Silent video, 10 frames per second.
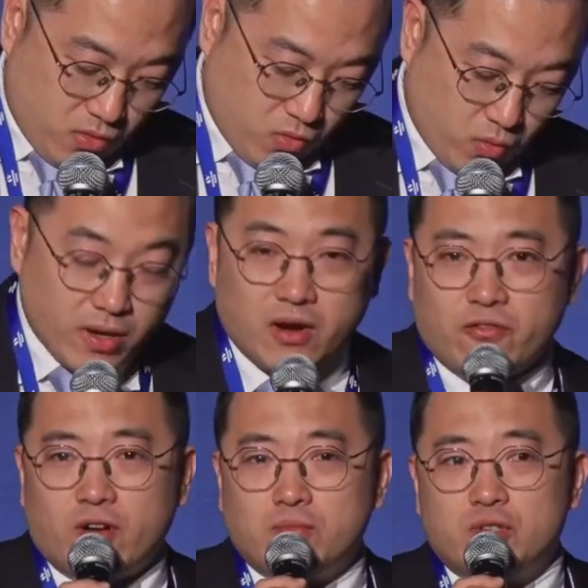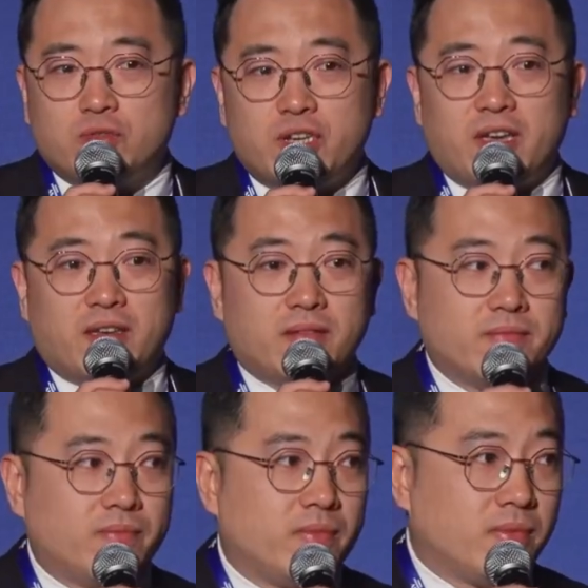We are from Chongqing.
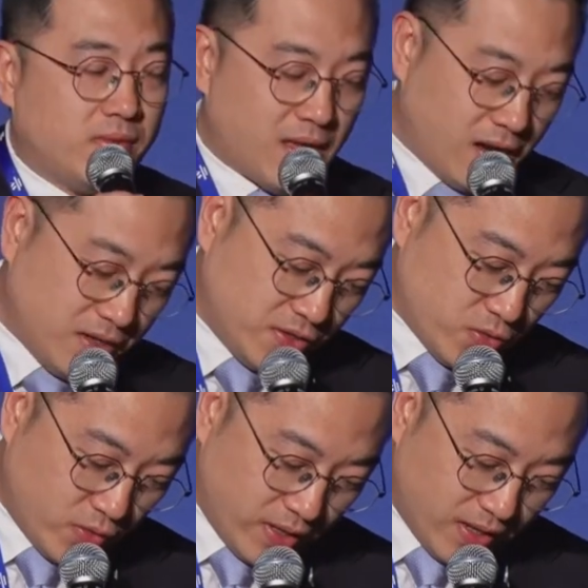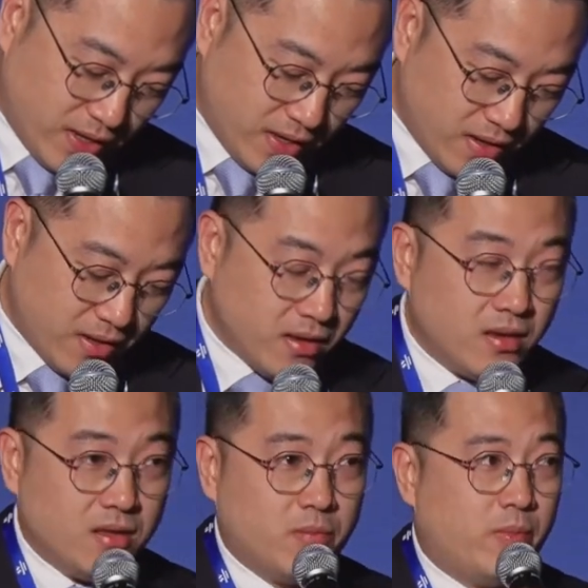That is really
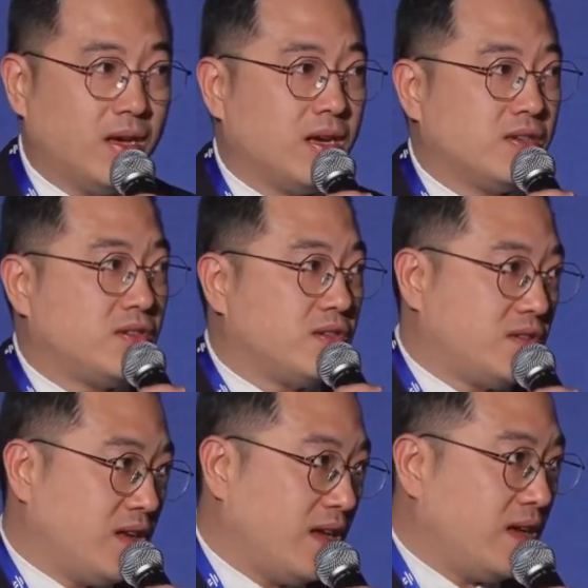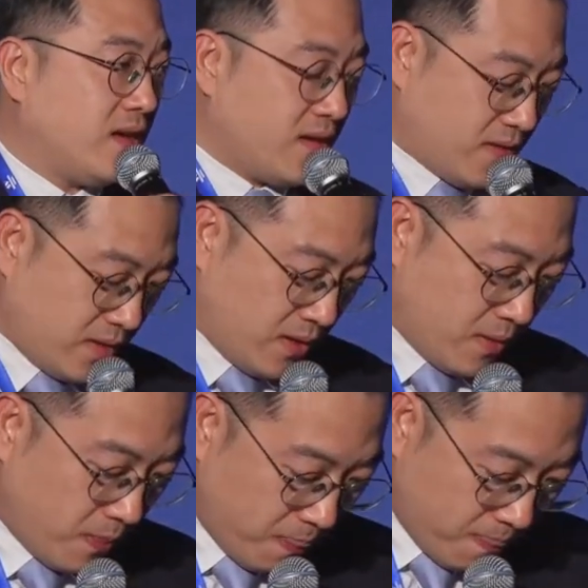the biggest city
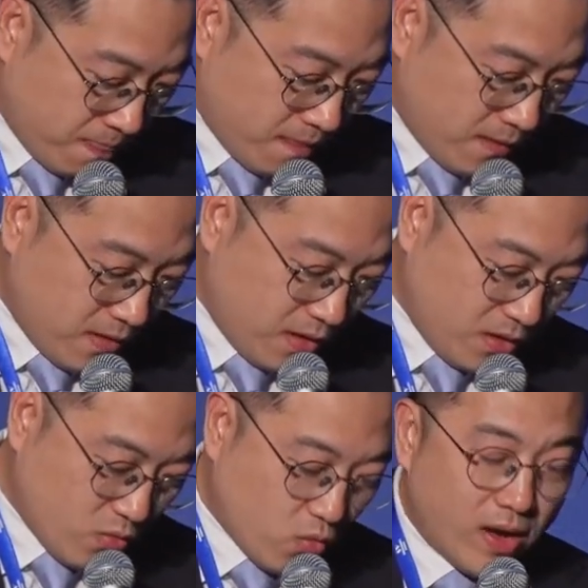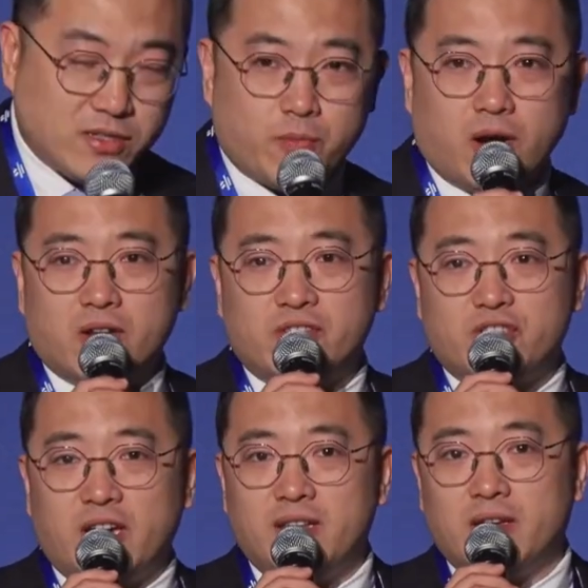in the west part of
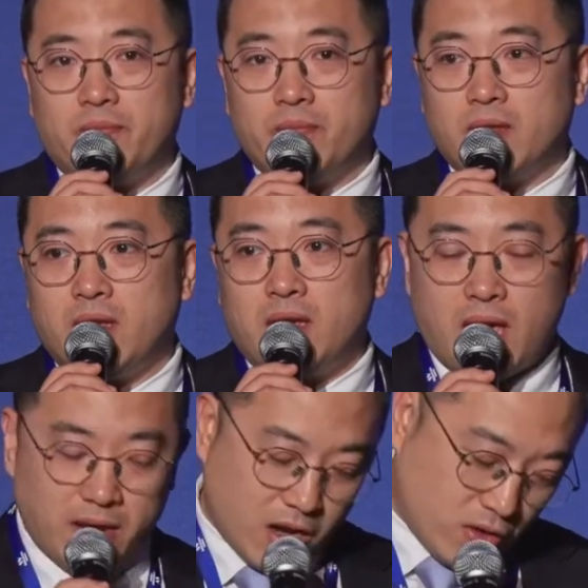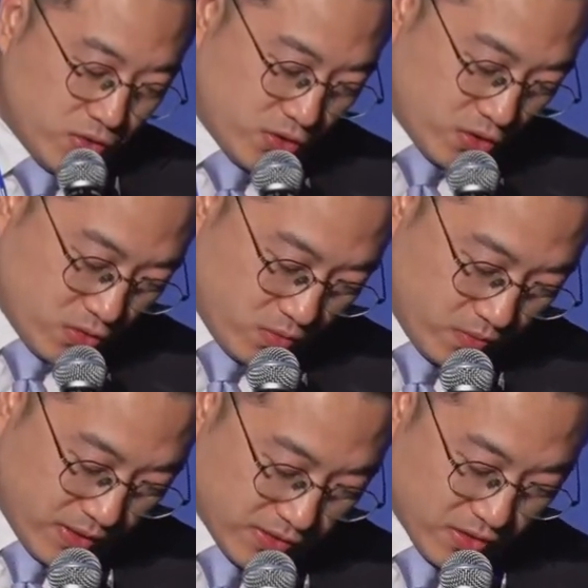China. And also,
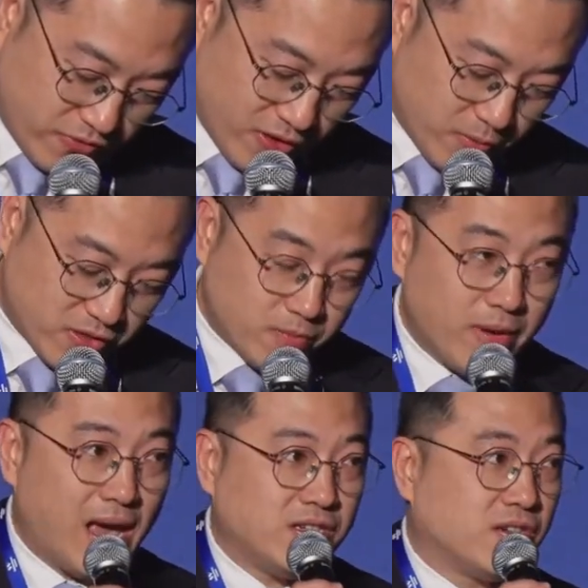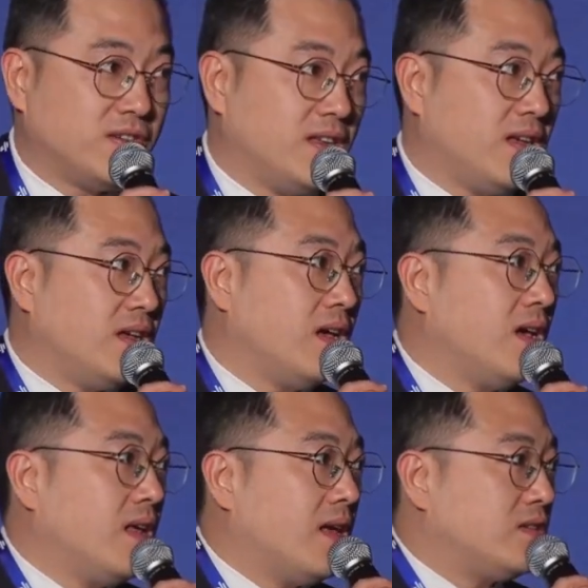it's a famous magic city
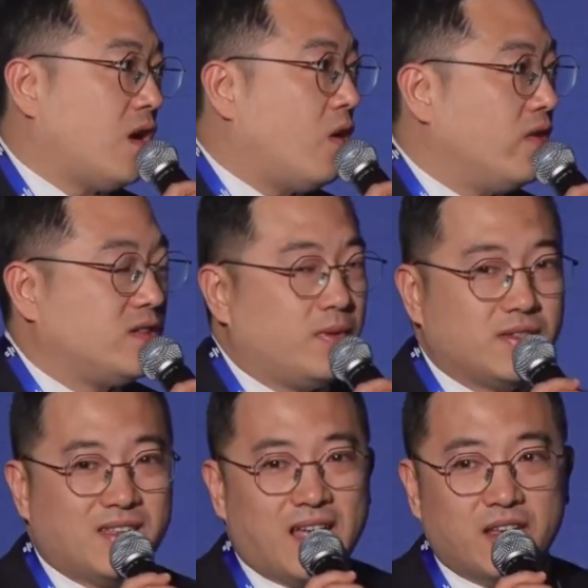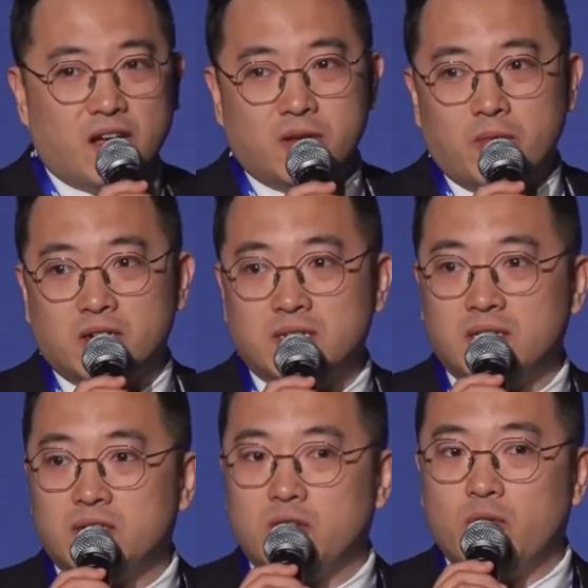that's always been standing on the
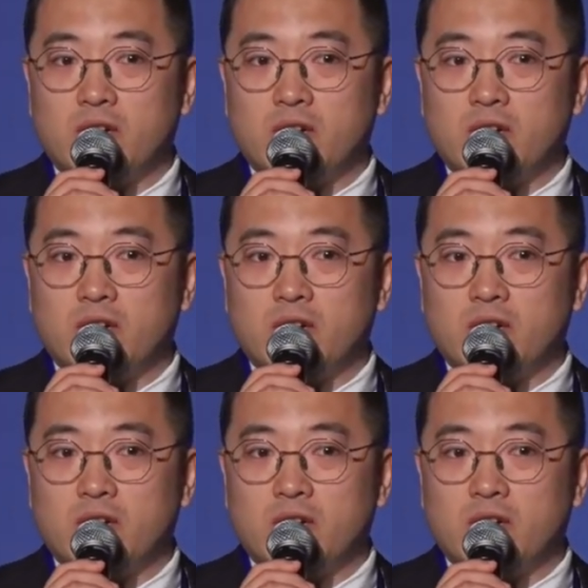mountain, so we